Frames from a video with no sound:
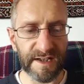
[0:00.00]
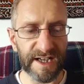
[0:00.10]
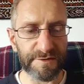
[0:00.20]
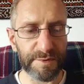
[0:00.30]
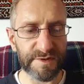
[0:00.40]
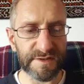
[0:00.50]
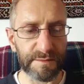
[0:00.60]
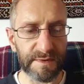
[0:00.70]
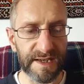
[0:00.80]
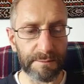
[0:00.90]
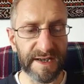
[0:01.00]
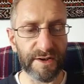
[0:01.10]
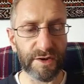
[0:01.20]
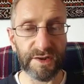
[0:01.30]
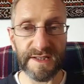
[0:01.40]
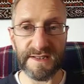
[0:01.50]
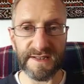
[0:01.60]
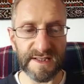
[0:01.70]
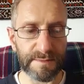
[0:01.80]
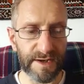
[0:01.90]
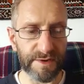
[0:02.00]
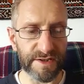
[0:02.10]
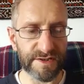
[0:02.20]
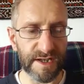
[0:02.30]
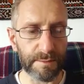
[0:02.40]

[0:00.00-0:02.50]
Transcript: I've put my all into this marriage